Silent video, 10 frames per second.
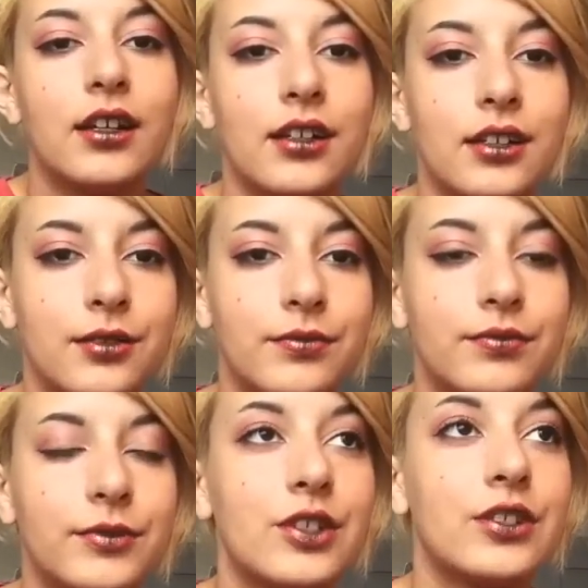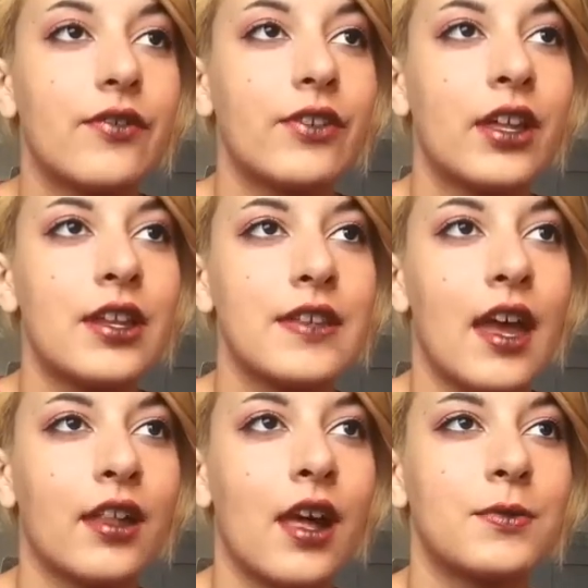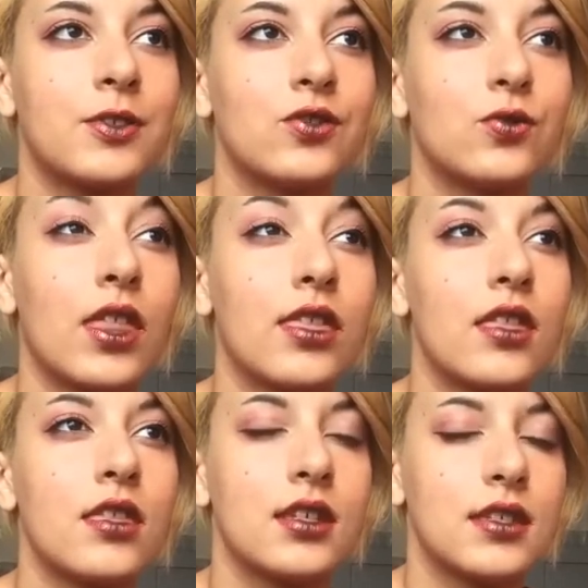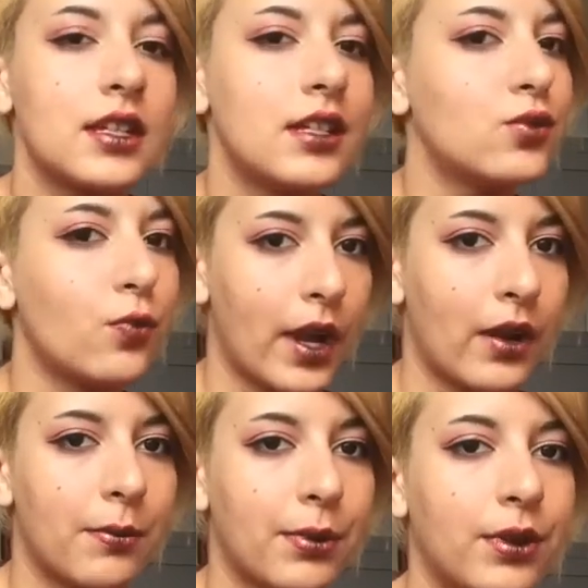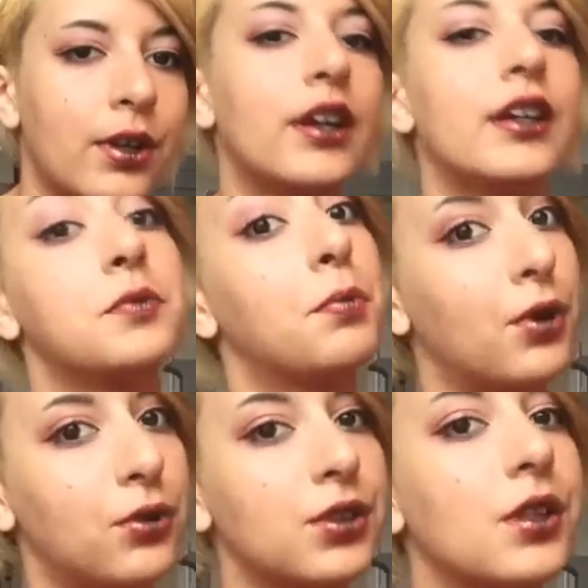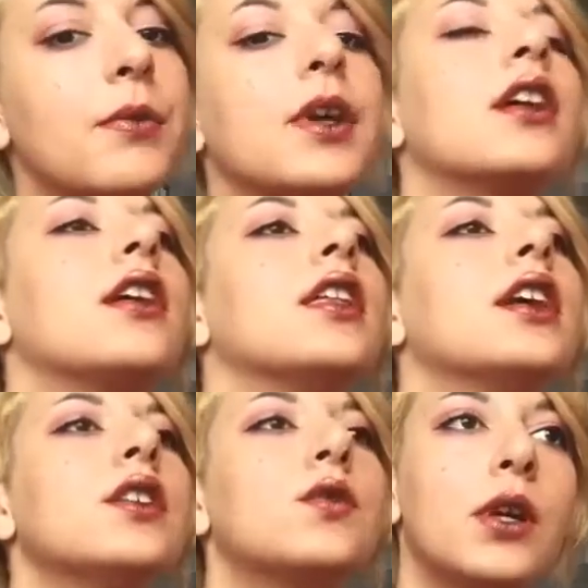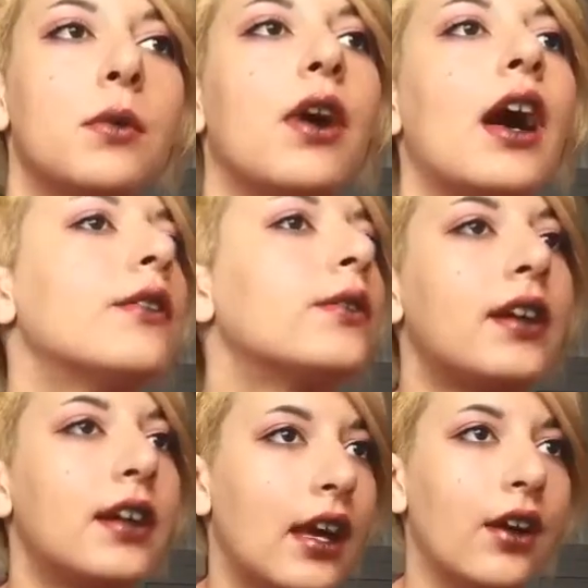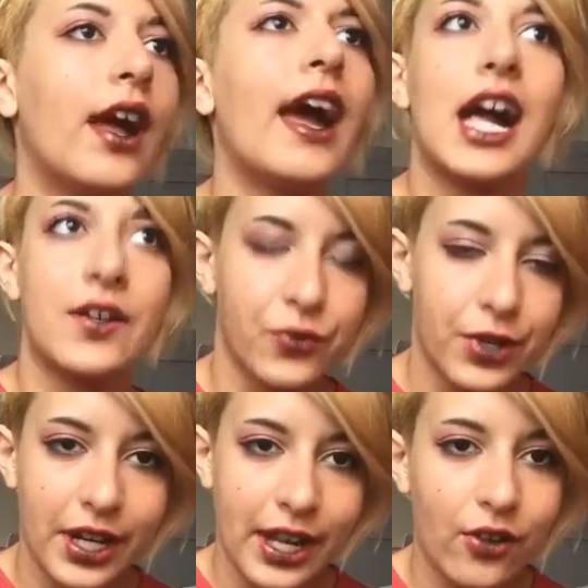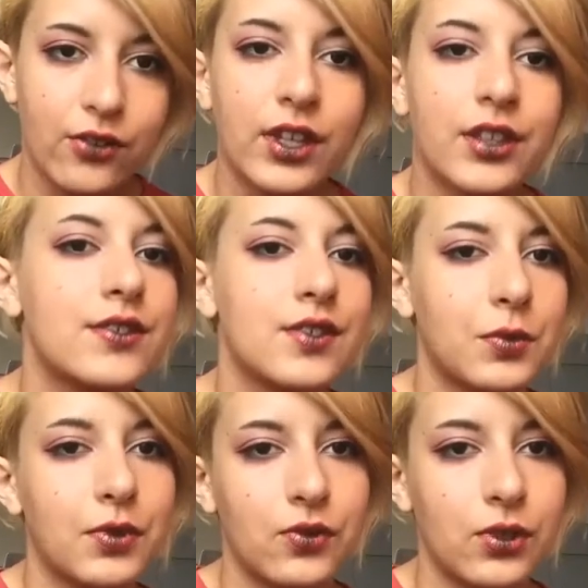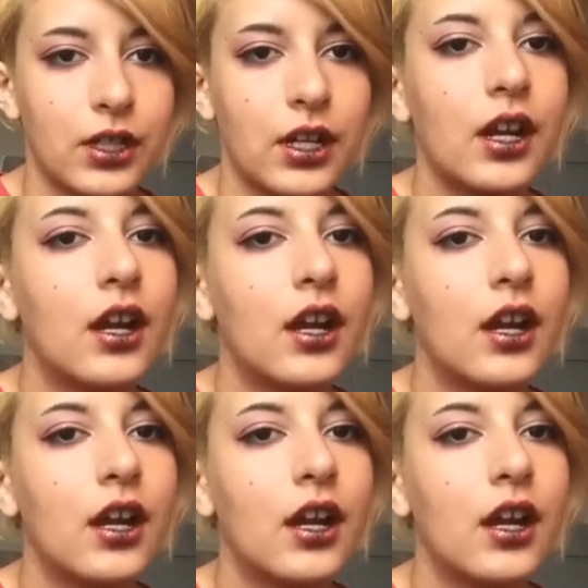So there's definitely a lot of style options with this. It is wearable. It's bold, but I think it's wearable. I would wear it out. I have worn it out. I've done this look before.